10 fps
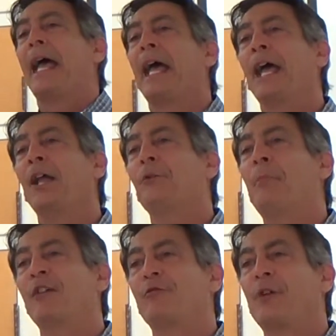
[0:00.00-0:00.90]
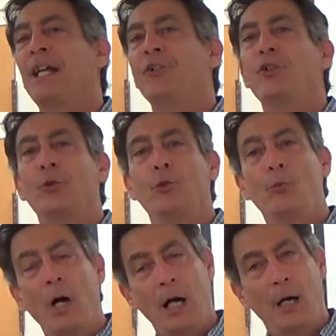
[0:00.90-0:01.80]
And my friend
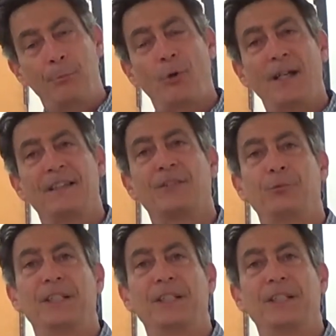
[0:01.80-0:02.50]
who brought this